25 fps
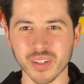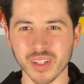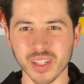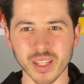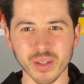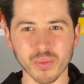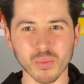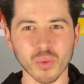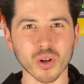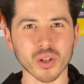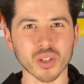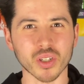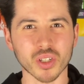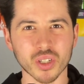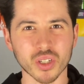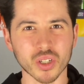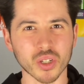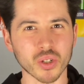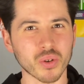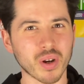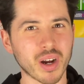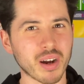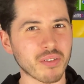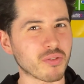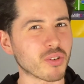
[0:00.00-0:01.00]
He wants
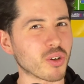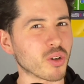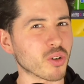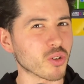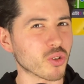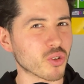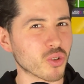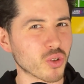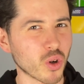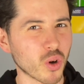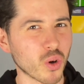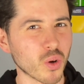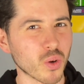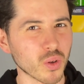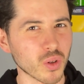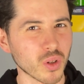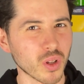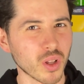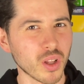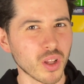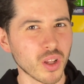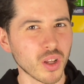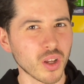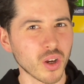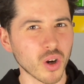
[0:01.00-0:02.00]
to have control
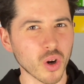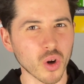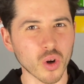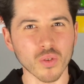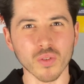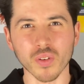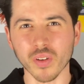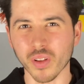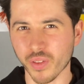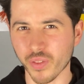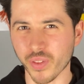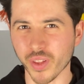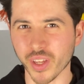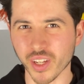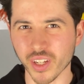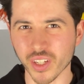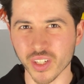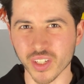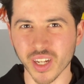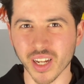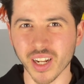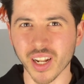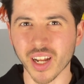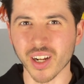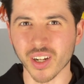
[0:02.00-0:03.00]
over the things
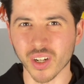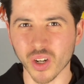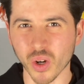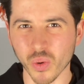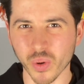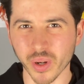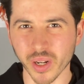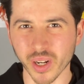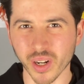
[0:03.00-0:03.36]
that are going